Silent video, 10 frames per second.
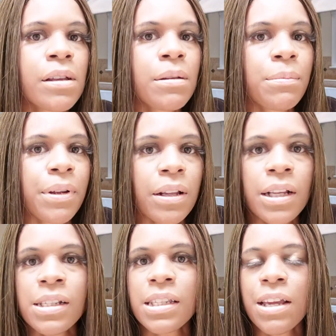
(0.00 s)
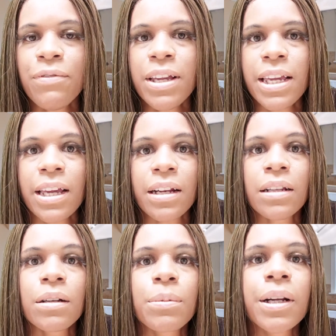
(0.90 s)
So let's see if we can get a
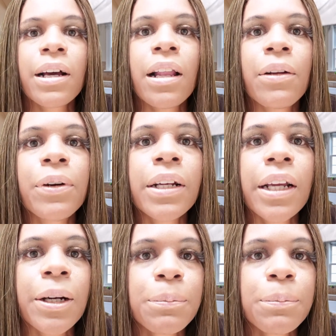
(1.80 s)
little bit of color on there.